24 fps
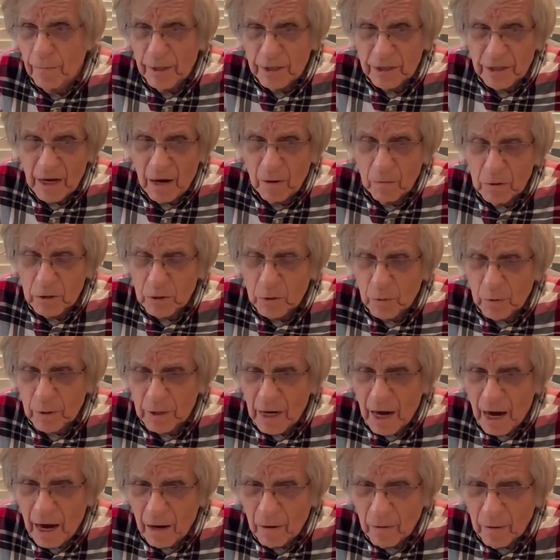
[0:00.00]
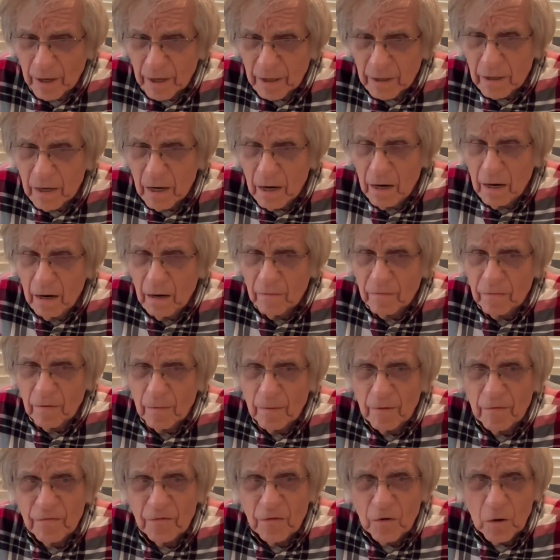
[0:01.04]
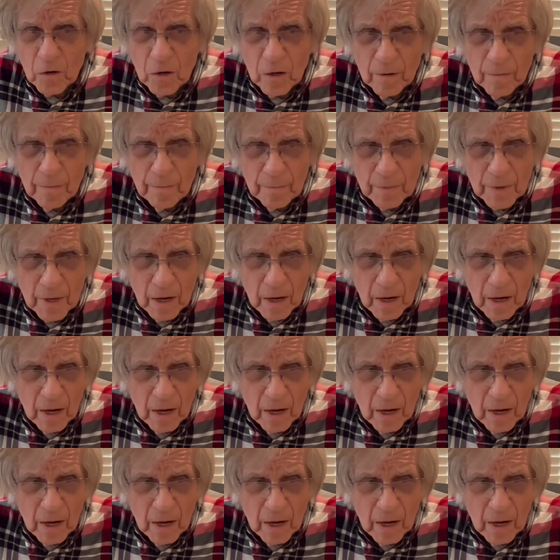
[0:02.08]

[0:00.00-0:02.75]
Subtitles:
as I was retiring from the firm